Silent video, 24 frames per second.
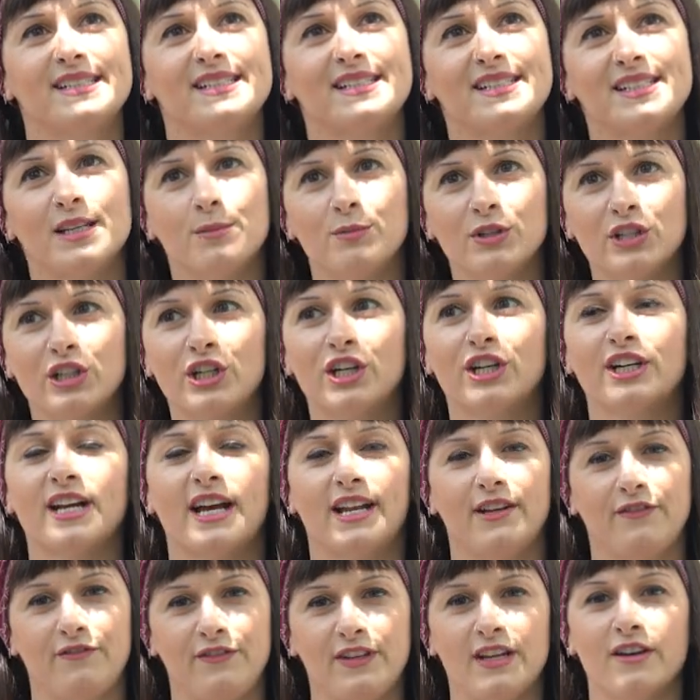similar
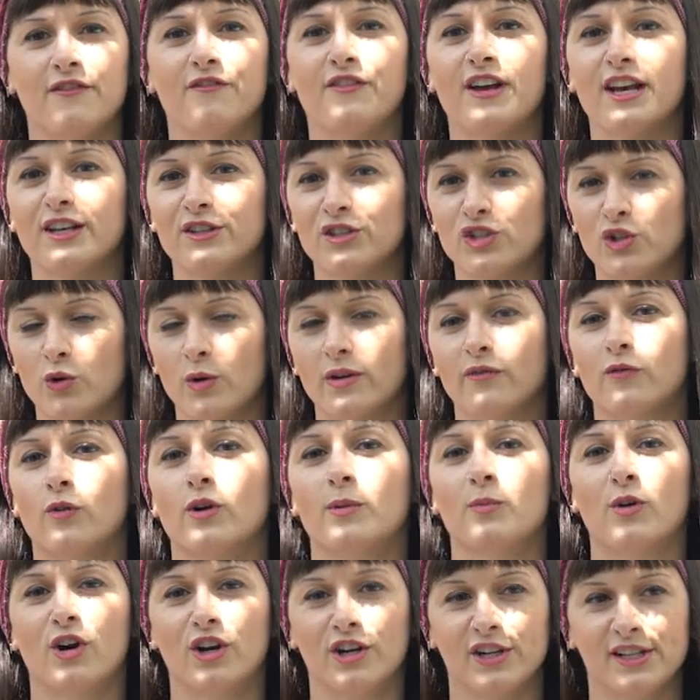kind of VFX short
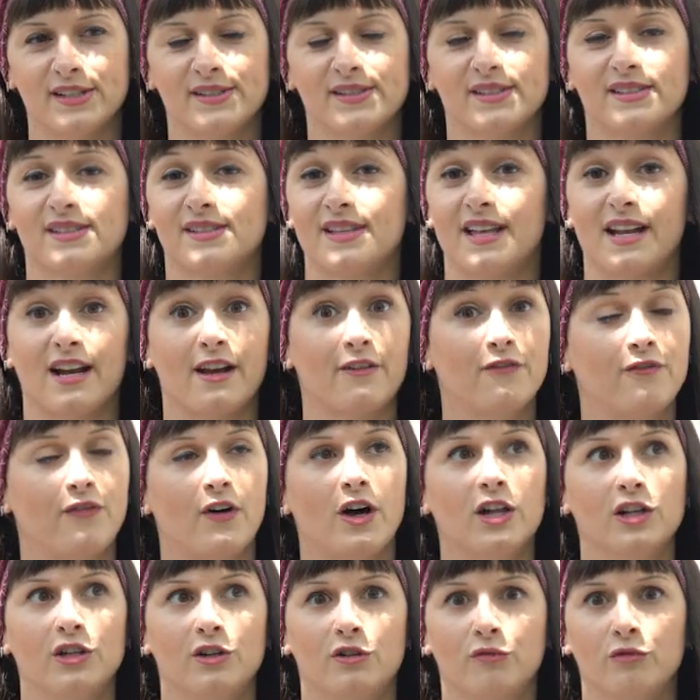form artists that I
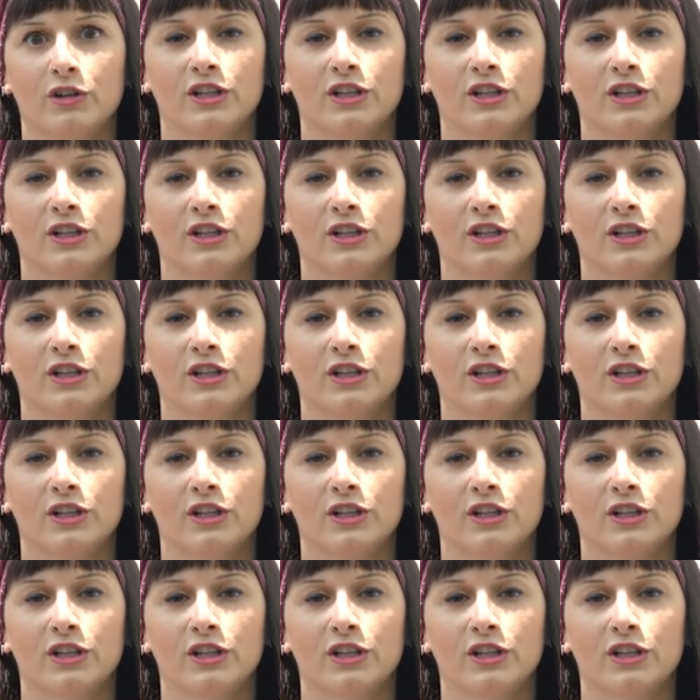follow